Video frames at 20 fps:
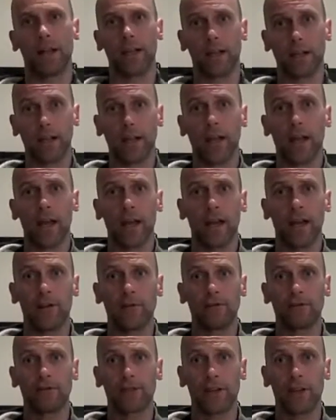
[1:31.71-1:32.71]
and
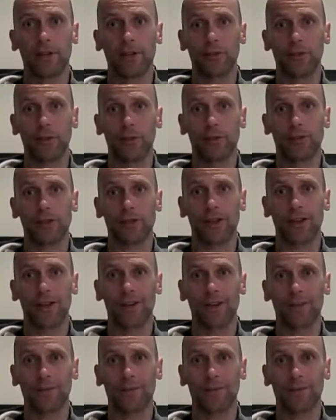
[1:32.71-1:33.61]
it does